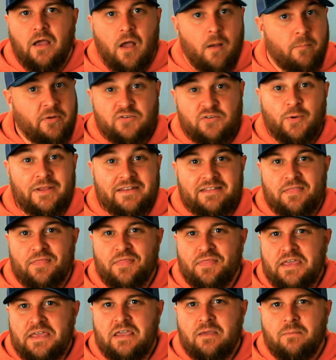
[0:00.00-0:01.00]
Between the
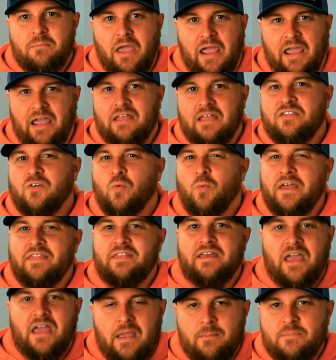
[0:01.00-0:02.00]
theme and the way the
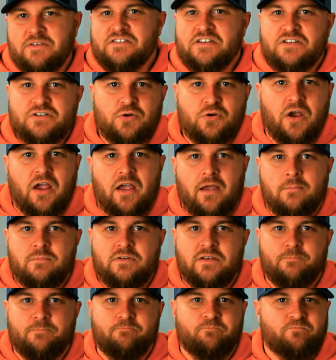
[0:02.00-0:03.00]
game is
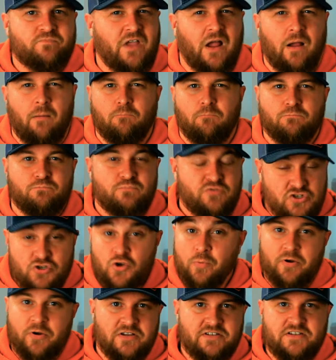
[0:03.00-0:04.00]
described, I'm
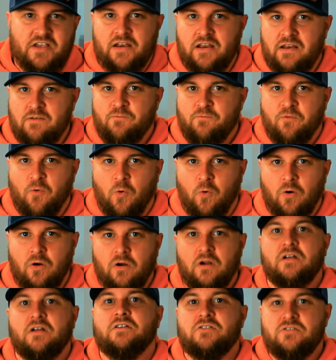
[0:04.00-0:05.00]
super excited
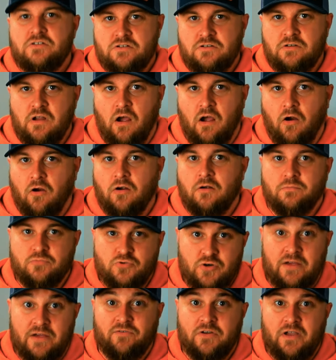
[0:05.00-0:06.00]
for Arkham
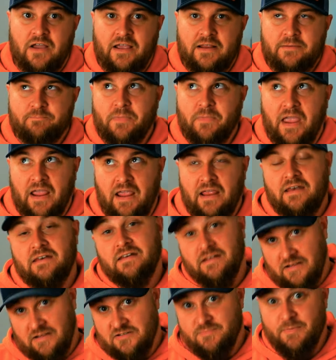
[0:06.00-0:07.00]
Travel Guide and
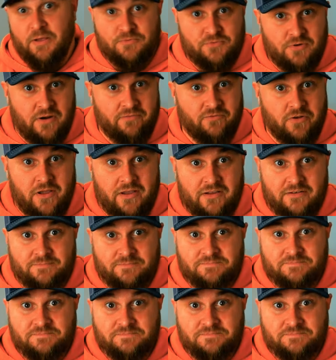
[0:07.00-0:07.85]
Innsmouth Travel Guide.